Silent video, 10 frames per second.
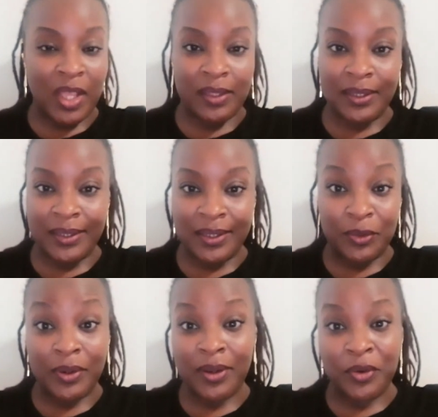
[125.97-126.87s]
click it
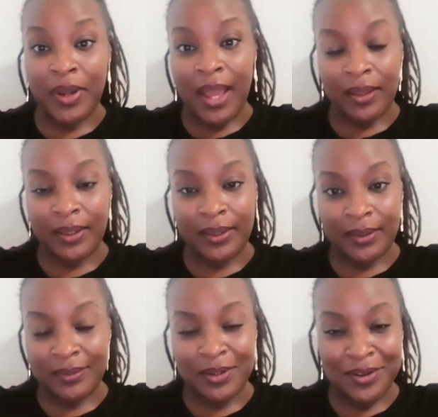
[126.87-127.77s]
or not click
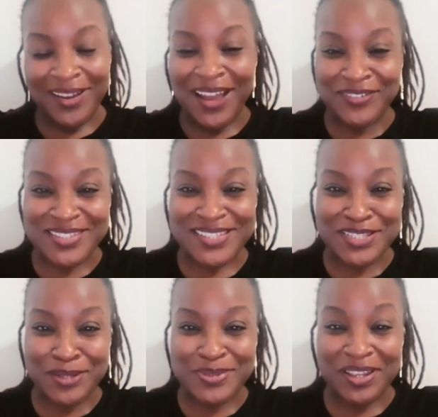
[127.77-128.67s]
it, obviously
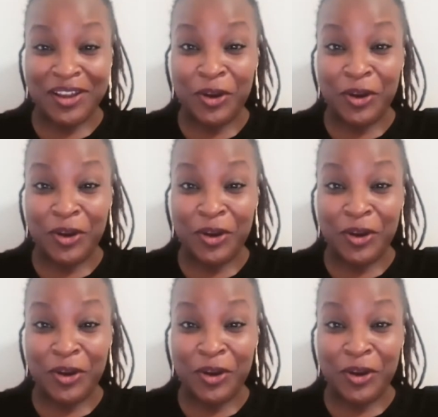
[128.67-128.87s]
it's up to you.